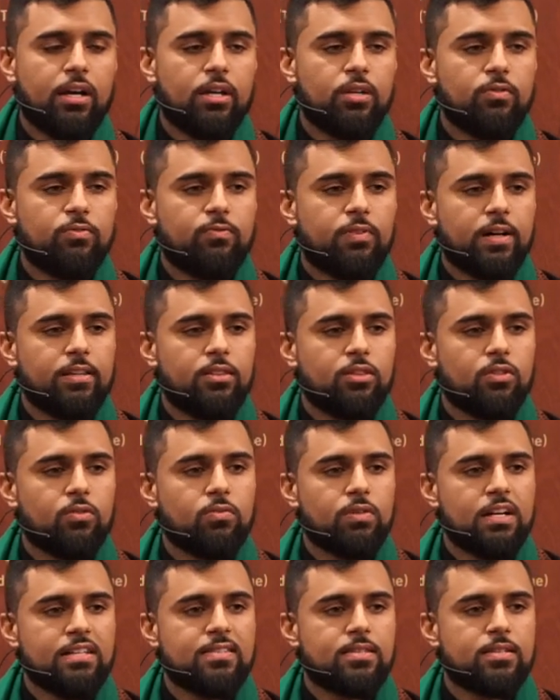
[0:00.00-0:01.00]
you find the
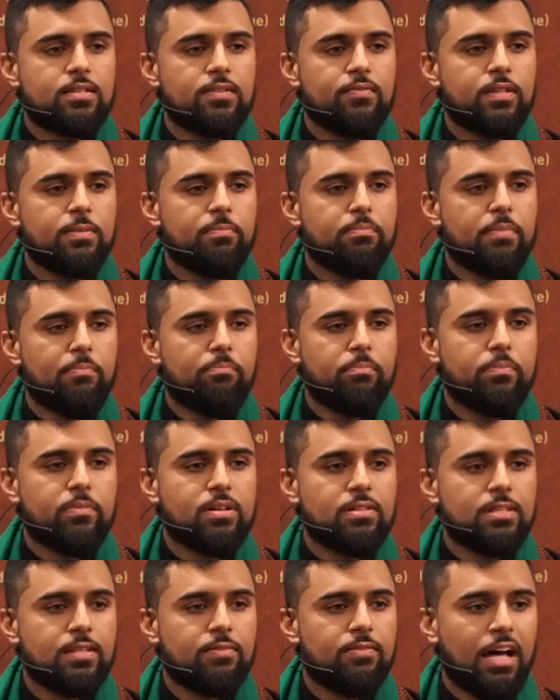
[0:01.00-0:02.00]
rest of the
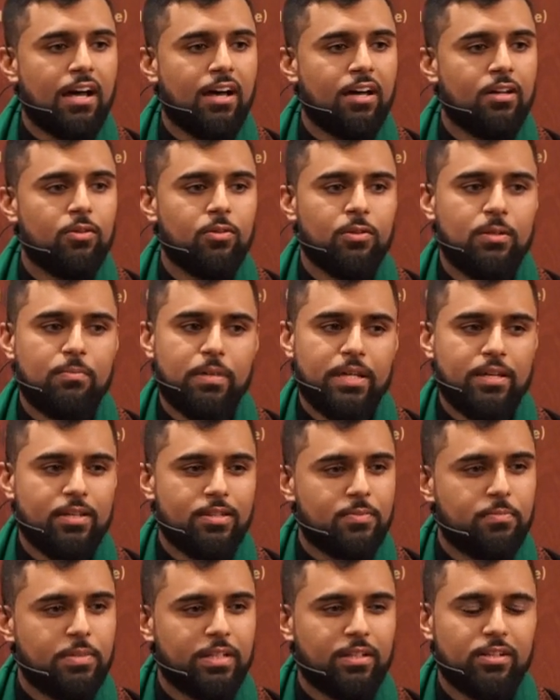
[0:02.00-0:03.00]
members of Ahlul
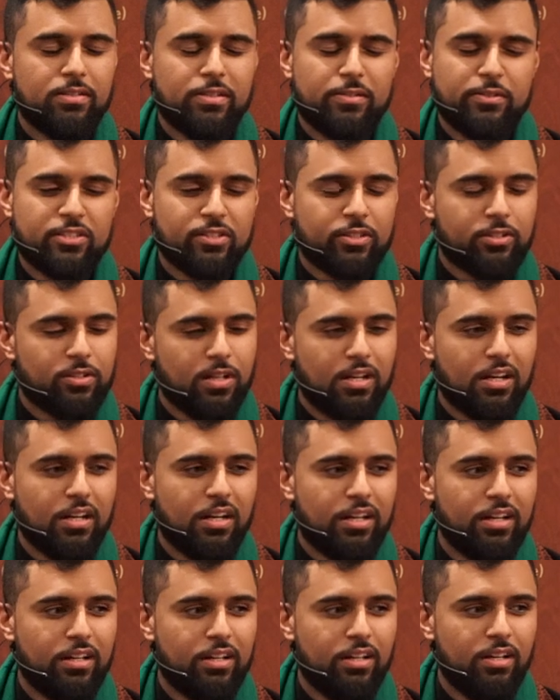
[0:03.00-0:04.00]
Bayt begin to cry.